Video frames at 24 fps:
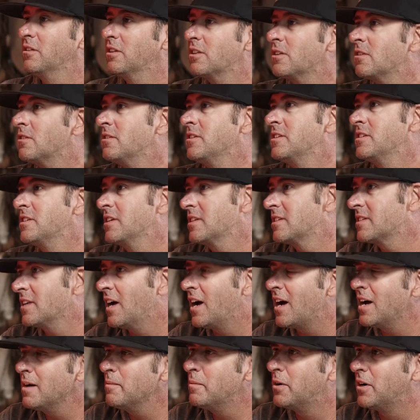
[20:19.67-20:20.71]
30 sets of
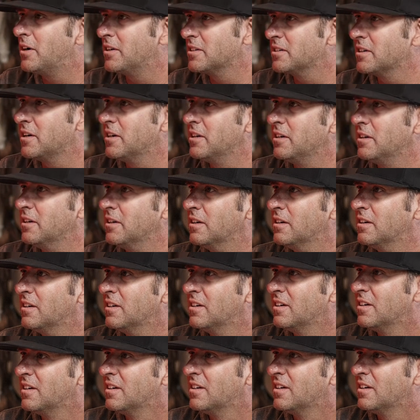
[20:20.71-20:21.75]
eyeballs on
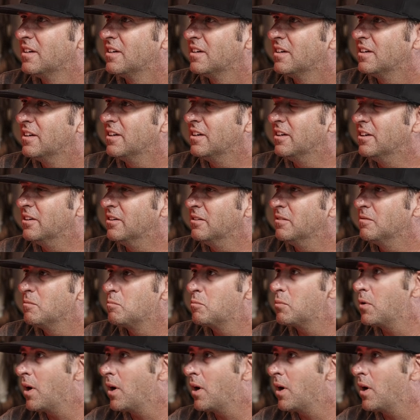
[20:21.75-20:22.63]
you.